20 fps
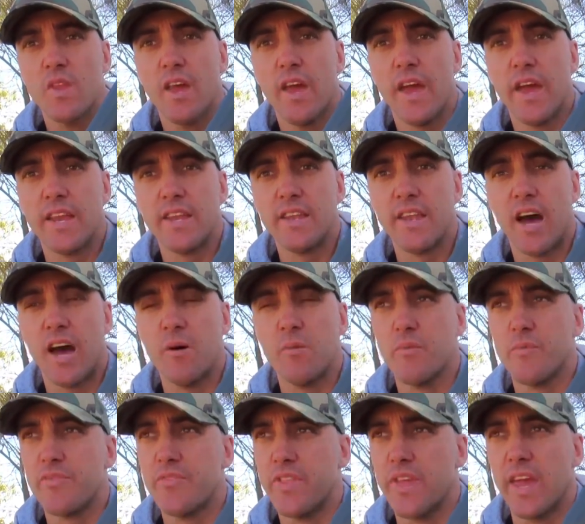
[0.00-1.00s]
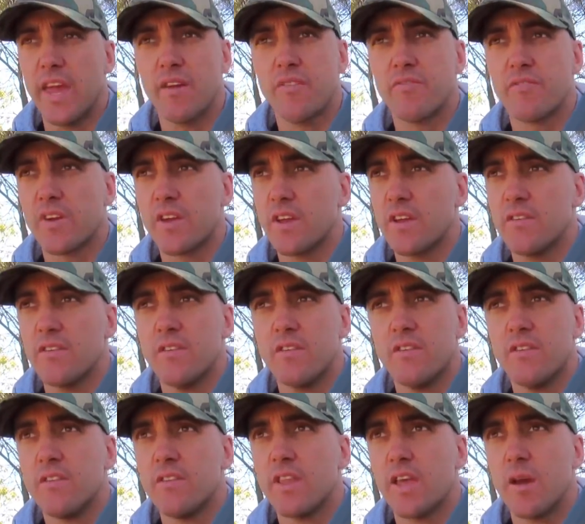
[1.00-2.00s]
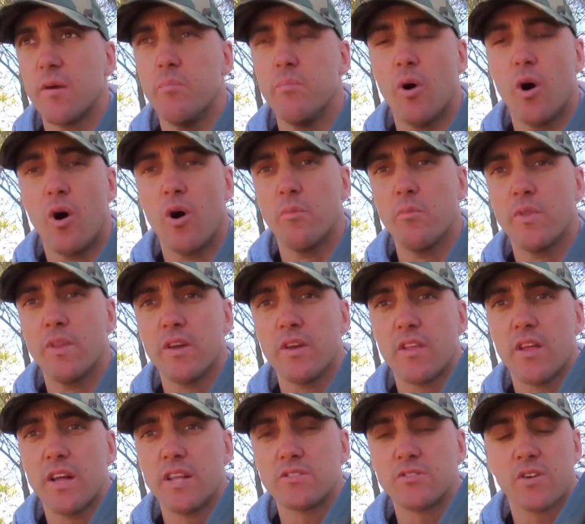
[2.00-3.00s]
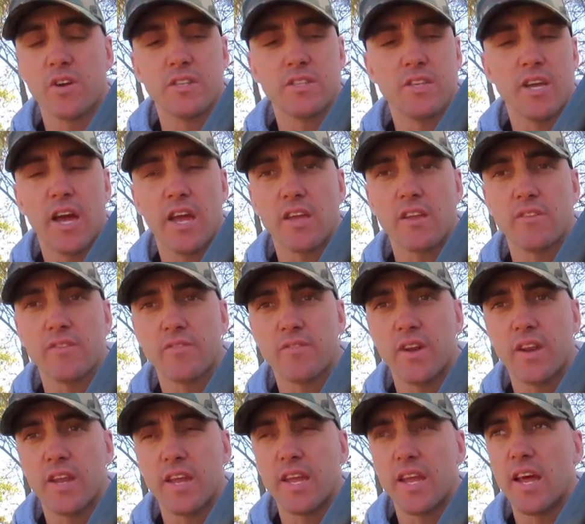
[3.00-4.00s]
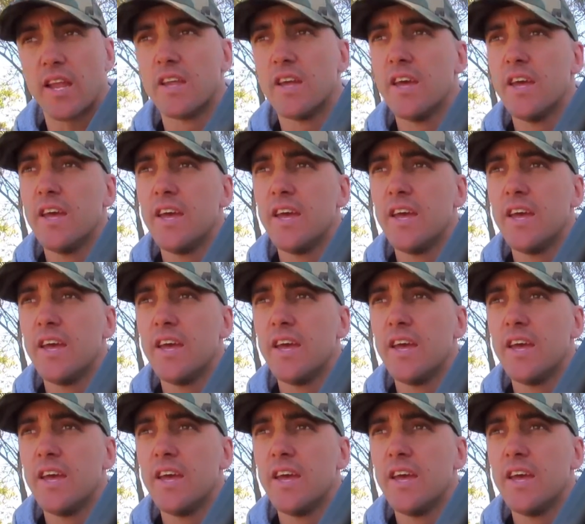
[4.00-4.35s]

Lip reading: and they're bomb. That's like a tank at the front of your gun.